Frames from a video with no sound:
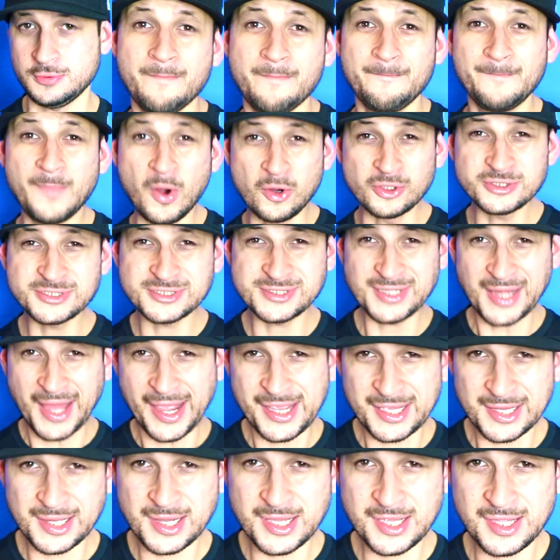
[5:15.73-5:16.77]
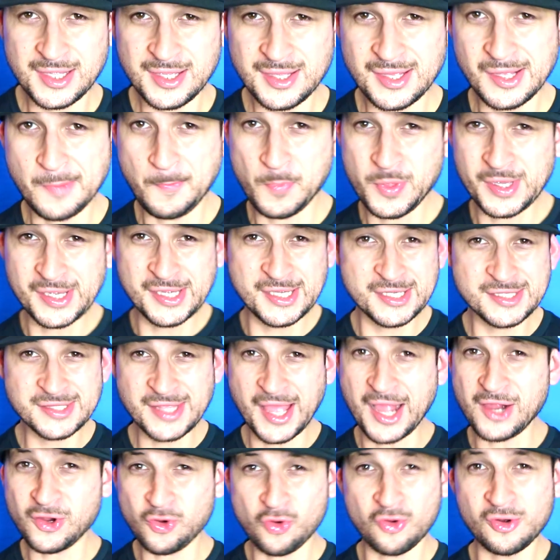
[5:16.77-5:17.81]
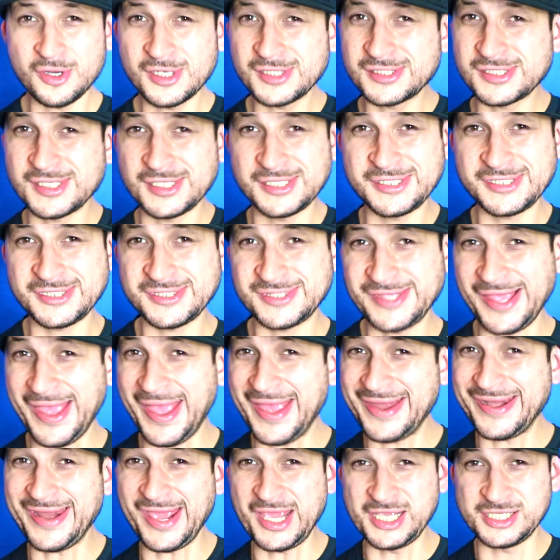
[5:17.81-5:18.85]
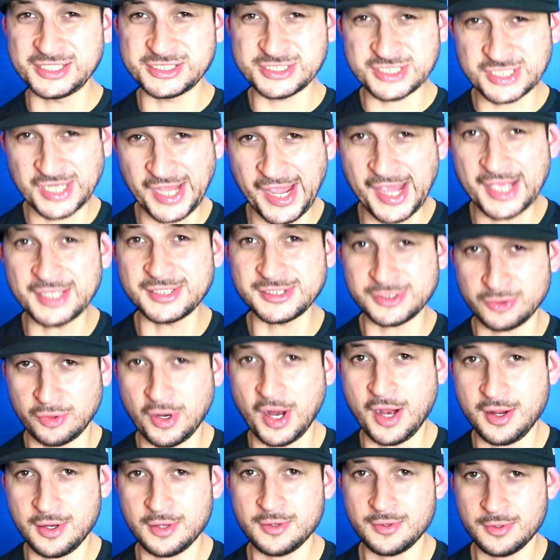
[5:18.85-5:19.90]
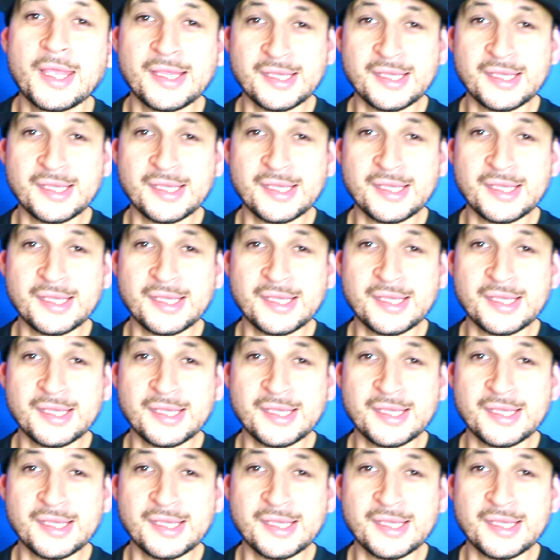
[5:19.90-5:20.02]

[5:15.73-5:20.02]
Most likely, he's not going to stand a chance, right?